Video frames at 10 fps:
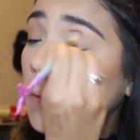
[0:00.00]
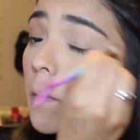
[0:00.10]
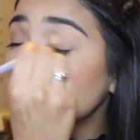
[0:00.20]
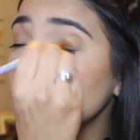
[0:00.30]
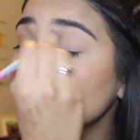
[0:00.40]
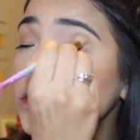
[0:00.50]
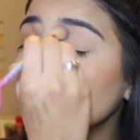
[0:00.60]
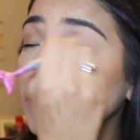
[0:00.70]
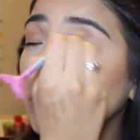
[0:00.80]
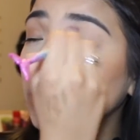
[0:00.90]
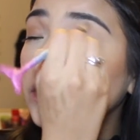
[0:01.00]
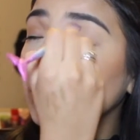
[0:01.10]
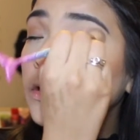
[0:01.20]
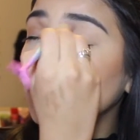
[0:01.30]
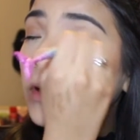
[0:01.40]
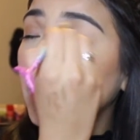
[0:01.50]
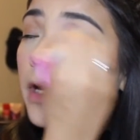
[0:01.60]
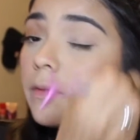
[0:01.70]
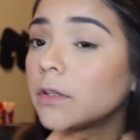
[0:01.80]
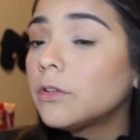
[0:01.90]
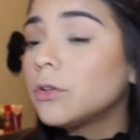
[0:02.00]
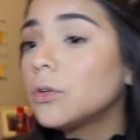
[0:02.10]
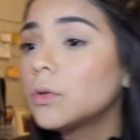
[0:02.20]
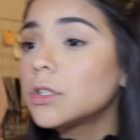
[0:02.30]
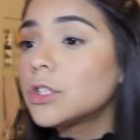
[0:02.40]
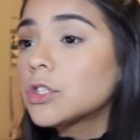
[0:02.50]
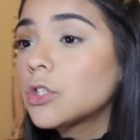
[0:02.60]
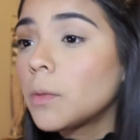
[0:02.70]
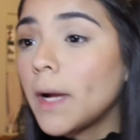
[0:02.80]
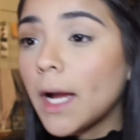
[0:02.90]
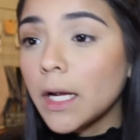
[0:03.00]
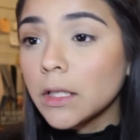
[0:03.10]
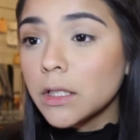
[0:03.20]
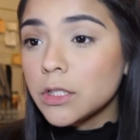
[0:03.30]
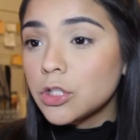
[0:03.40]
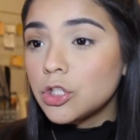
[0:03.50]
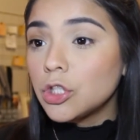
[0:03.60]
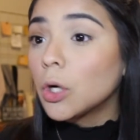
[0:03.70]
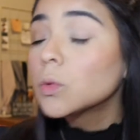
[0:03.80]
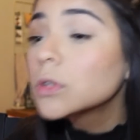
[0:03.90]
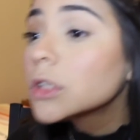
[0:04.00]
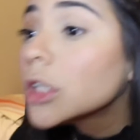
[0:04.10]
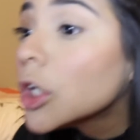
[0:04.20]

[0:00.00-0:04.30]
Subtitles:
This is literally what I have to do just so my eyelids don't